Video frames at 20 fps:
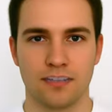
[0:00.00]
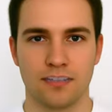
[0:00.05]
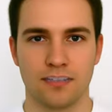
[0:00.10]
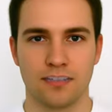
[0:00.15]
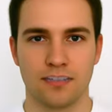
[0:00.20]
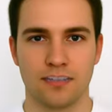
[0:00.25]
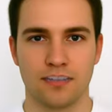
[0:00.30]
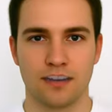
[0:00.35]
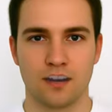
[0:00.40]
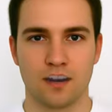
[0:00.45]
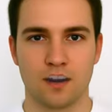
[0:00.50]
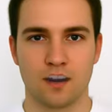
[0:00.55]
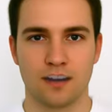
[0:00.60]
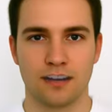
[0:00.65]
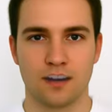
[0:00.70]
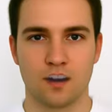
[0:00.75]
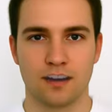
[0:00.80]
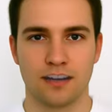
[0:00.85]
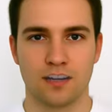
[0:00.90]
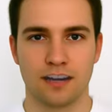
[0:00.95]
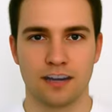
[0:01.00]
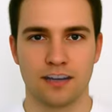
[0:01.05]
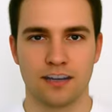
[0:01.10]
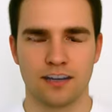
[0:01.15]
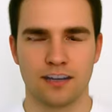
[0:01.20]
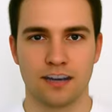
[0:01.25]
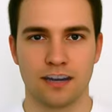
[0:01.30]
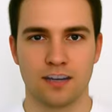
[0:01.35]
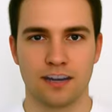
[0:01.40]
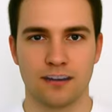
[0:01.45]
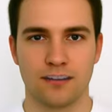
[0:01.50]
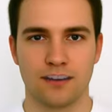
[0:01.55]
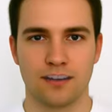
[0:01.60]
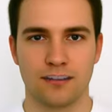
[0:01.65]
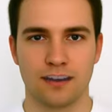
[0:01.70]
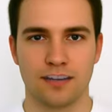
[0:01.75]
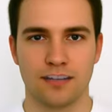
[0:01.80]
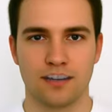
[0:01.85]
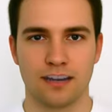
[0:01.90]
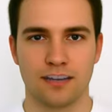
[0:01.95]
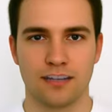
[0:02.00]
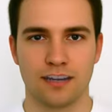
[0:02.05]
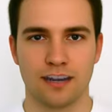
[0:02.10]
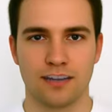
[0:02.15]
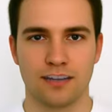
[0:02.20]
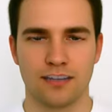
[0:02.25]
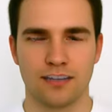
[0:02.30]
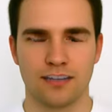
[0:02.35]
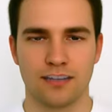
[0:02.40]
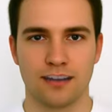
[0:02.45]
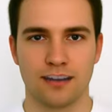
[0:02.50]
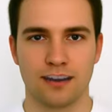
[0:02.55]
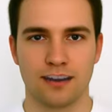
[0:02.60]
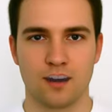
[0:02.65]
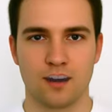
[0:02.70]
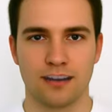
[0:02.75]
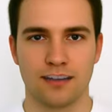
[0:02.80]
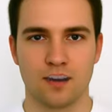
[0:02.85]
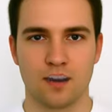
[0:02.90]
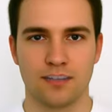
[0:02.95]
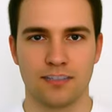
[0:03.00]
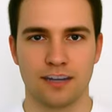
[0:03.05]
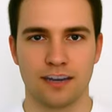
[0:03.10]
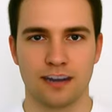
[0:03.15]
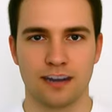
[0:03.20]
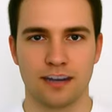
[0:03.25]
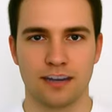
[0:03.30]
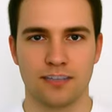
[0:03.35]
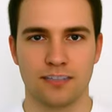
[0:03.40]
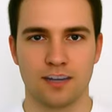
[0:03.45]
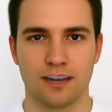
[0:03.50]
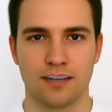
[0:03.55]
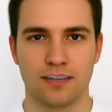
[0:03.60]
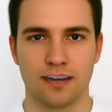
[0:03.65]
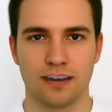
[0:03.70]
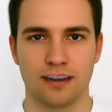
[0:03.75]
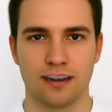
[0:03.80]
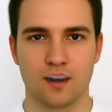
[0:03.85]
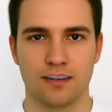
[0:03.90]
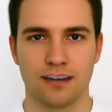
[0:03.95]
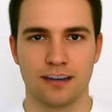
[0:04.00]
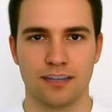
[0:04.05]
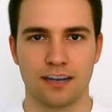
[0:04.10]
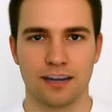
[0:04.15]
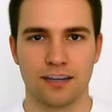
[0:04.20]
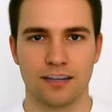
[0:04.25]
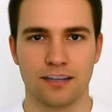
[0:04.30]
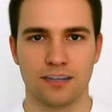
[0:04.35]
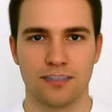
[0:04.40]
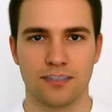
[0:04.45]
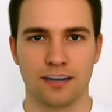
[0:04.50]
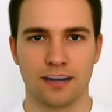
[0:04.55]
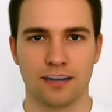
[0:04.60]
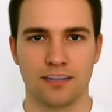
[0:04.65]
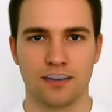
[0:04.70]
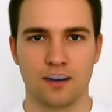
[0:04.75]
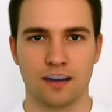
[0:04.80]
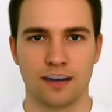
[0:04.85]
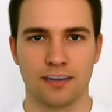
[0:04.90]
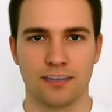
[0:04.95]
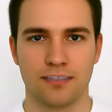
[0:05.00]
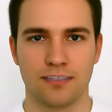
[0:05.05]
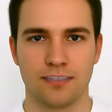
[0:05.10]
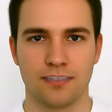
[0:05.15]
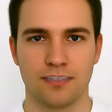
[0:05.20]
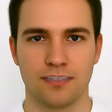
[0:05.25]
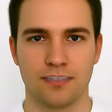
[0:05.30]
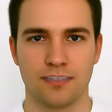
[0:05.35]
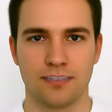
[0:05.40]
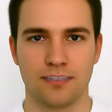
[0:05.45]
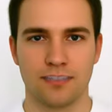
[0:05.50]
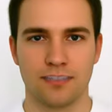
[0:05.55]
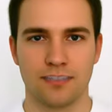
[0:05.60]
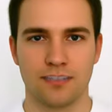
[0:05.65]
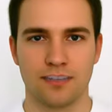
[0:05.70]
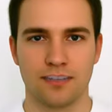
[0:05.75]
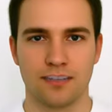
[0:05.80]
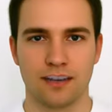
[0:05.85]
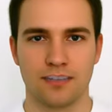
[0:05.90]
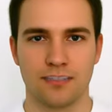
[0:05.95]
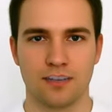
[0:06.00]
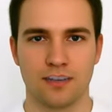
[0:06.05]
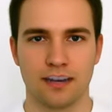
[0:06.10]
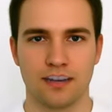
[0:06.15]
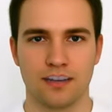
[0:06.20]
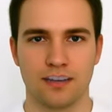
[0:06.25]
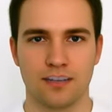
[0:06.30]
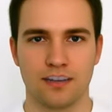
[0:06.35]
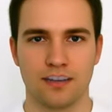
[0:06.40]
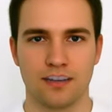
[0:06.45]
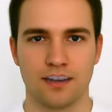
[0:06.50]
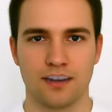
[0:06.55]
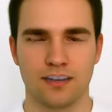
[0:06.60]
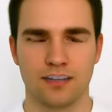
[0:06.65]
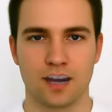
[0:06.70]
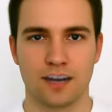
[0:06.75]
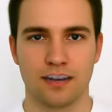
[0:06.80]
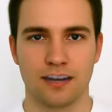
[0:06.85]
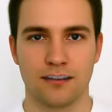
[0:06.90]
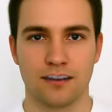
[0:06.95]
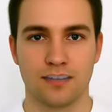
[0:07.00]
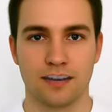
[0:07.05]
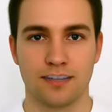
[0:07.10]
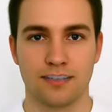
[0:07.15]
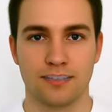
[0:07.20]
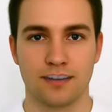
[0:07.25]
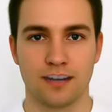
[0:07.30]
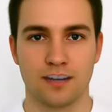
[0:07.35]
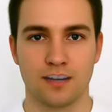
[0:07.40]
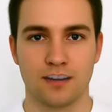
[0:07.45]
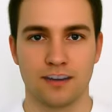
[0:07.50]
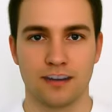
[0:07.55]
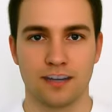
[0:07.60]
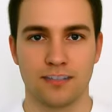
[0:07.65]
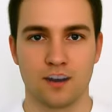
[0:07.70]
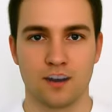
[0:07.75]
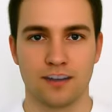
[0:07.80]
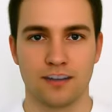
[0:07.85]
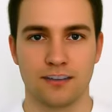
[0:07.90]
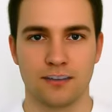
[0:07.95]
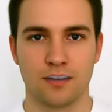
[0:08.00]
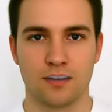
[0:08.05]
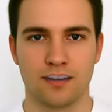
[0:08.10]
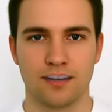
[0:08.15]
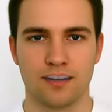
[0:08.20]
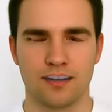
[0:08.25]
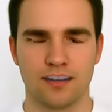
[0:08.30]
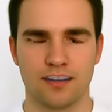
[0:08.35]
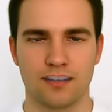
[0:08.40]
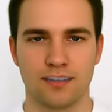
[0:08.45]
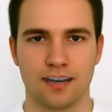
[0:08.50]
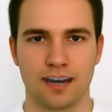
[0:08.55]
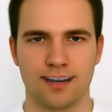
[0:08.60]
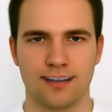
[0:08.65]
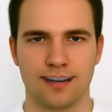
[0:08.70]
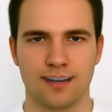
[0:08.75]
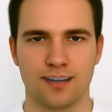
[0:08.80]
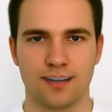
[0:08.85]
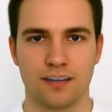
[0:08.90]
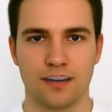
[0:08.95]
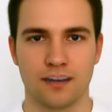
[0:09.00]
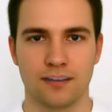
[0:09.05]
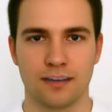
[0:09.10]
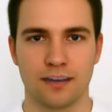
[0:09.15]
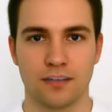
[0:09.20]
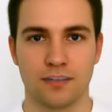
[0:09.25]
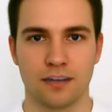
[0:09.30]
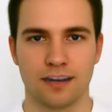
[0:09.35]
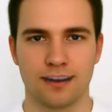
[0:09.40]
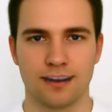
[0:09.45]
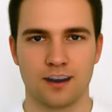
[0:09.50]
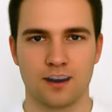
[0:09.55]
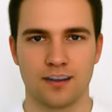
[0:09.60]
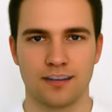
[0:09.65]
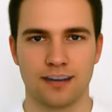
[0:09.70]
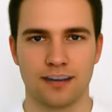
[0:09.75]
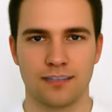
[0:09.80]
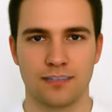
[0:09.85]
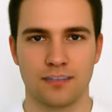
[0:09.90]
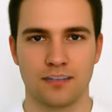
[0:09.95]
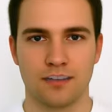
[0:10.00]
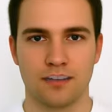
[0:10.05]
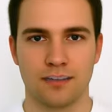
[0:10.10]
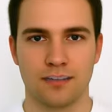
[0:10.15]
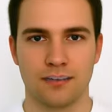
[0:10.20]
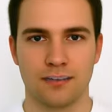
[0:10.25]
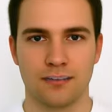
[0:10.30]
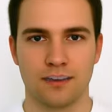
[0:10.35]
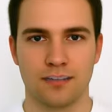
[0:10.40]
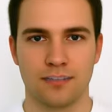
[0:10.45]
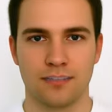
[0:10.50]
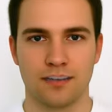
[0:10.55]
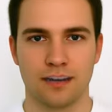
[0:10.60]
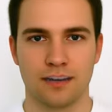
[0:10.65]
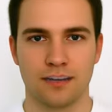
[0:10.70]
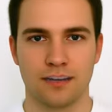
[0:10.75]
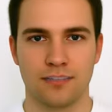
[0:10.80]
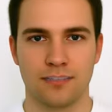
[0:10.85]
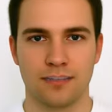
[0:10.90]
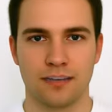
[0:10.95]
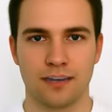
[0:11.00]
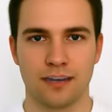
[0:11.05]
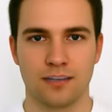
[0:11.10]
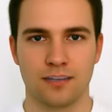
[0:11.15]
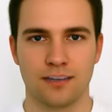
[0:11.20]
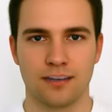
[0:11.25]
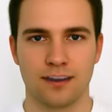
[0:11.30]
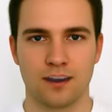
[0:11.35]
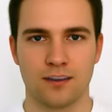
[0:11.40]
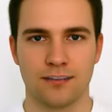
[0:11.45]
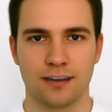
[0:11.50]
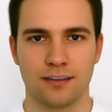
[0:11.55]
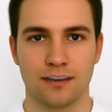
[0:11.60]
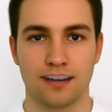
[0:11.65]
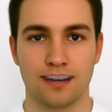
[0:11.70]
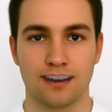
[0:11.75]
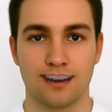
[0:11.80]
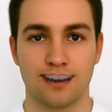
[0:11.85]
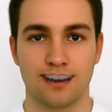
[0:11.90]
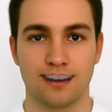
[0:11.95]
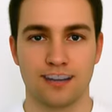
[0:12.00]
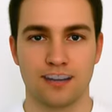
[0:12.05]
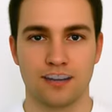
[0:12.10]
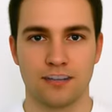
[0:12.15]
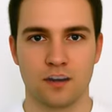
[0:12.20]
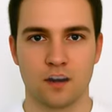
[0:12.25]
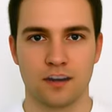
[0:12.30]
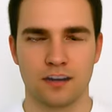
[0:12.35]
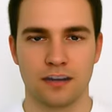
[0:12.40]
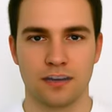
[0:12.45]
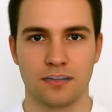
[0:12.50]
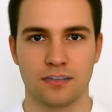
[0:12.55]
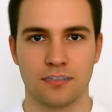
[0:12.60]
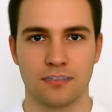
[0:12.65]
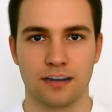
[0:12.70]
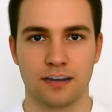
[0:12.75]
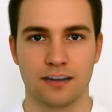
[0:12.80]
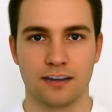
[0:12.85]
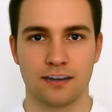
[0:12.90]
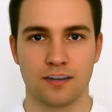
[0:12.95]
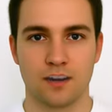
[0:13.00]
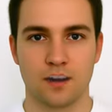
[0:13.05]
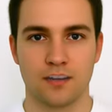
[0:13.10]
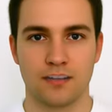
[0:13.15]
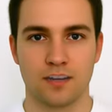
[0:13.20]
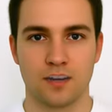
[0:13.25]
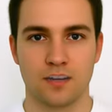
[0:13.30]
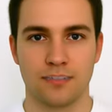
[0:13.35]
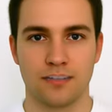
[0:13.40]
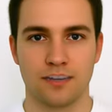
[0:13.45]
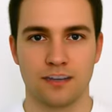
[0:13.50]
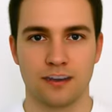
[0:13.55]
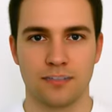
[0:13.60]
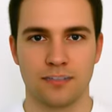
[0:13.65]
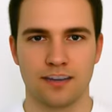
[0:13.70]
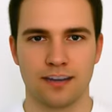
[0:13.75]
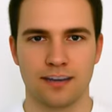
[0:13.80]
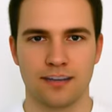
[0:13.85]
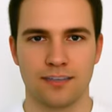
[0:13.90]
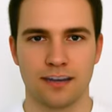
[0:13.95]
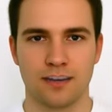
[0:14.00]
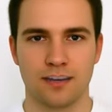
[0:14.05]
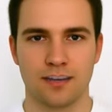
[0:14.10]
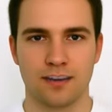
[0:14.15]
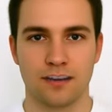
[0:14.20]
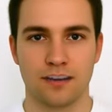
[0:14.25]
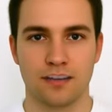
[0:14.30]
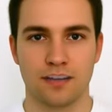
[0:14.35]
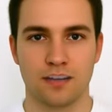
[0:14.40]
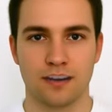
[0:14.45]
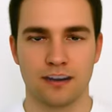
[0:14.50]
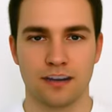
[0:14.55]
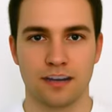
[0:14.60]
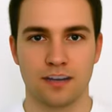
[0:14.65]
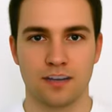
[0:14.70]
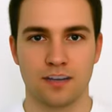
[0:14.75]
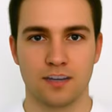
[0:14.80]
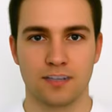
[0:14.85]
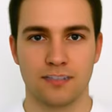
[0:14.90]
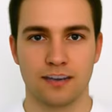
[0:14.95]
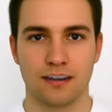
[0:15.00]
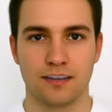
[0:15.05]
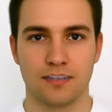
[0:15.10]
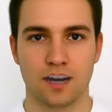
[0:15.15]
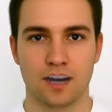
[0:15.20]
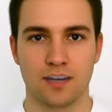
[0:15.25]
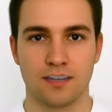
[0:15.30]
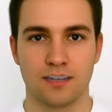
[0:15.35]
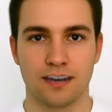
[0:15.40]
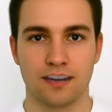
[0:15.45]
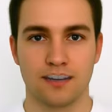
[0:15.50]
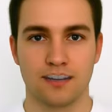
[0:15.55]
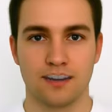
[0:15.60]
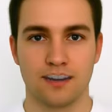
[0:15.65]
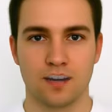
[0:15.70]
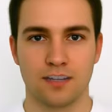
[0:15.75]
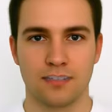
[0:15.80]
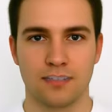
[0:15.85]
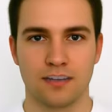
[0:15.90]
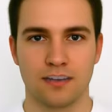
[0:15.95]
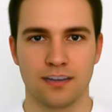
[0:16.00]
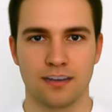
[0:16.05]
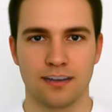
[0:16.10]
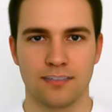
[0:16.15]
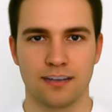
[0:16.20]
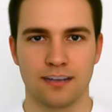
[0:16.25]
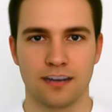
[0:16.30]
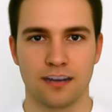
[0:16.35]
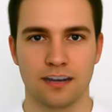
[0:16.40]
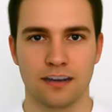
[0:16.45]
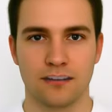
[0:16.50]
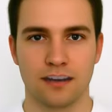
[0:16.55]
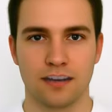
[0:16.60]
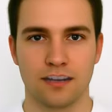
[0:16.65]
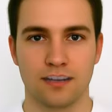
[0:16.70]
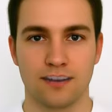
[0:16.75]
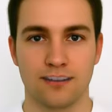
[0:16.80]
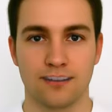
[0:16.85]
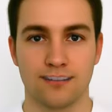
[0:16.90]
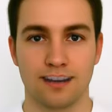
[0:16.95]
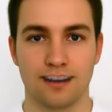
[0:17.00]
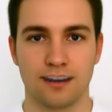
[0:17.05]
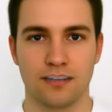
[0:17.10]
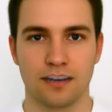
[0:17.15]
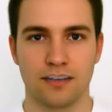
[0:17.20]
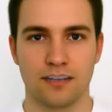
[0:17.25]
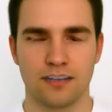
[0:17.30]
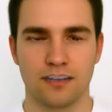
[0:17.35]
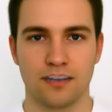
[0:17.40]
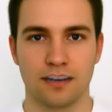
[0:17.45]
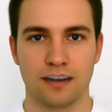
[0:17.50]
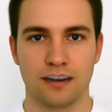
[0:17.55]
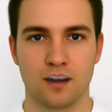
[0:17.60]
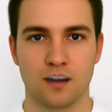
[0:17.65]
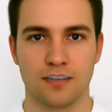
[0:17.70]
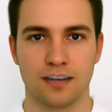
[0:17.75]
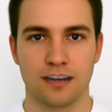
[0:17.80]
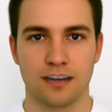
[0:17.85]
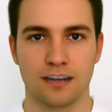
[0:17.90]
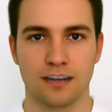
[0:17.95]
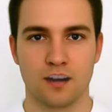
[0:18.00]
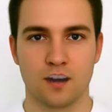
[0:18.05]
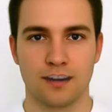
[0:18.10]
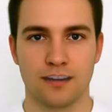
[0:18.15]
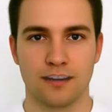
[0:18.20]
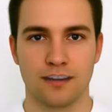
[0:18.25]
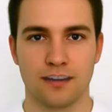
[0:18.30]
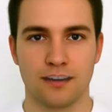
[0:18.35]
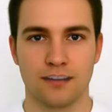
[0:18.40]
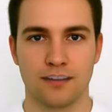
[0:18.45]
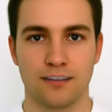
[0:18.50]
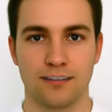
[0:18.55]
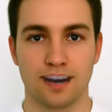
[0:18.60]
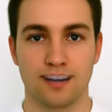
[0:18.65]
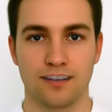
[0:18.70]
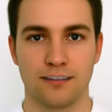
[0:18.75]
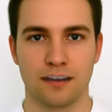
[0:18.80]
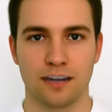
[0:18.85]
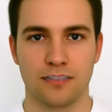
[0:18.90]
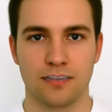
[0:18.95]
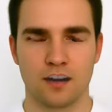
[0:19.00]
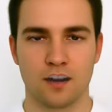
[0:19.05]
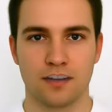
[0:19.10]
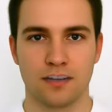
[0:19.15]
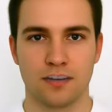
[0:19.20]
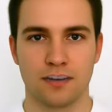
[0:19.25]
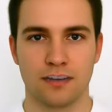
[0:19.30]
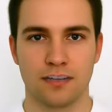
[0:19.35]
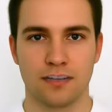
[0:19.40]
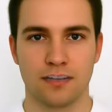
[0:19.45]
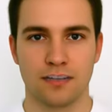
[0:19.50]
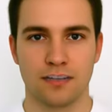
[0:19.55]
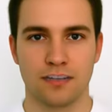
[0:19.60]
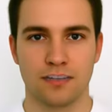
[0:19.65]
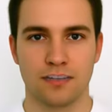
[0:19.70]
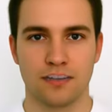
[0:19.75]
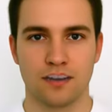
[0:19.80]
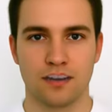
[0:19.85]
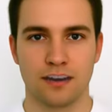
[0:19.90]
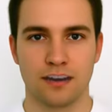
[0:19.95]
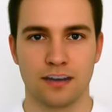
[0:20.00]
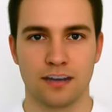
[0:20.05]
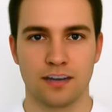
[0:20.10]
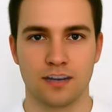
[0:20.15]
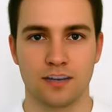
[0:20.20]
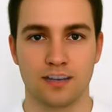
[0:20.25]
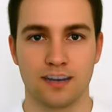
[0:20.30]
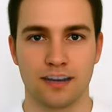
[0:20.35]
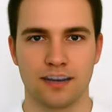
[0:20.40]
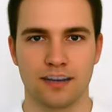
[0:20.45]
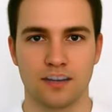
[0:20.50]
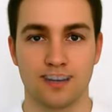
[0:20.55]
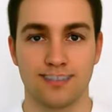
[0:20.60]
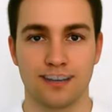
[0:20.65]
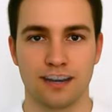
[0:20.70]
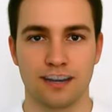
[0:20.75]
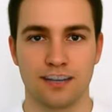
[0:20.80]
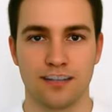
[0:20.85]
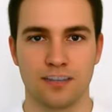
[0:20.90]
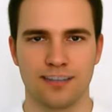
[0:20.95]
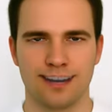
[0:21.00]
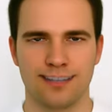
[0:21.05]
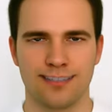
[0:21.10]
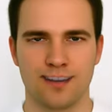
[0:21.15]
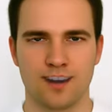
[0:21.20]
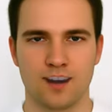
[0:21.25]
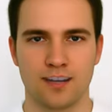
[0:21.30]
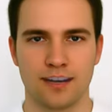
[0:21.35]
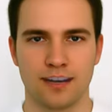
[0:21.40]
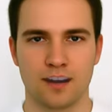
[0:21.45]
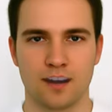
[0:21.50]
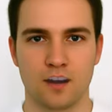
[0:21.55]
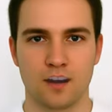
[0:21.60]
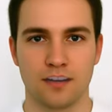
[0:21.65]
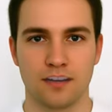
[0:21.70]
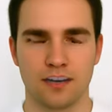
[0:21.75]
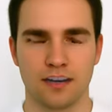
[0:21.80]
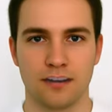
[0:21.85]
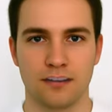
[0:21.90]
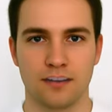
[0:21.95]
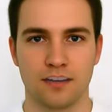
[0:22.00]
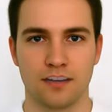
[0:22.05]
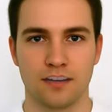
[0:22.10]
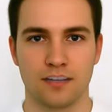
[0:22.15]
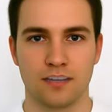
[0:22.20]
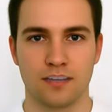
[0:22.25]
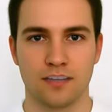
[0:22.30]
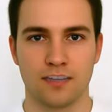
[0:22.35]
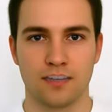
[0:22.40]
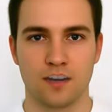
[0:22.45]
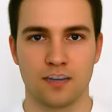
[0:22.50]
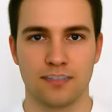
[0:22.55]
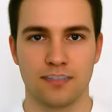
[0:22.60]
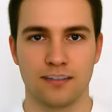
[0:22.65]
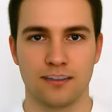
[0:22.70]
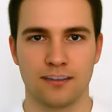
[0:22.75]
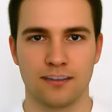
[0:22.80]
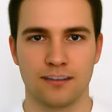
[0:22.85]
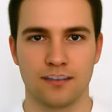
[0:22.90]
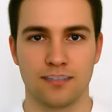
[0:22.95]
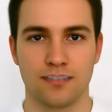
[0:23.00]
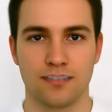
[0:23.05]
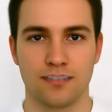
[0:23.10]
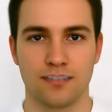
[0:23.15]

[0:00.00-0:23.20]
Newbill v. Union Indemnity Company, 60 SE 2D 658. To further clarify the definition of an operator, the court observed that this was a vehicle for hire and that it was in the business of carrying passengers. This definition would seem to describe a person who is using the road as a place of business, or in other words, a person engaged in the privilege of using the road for gain.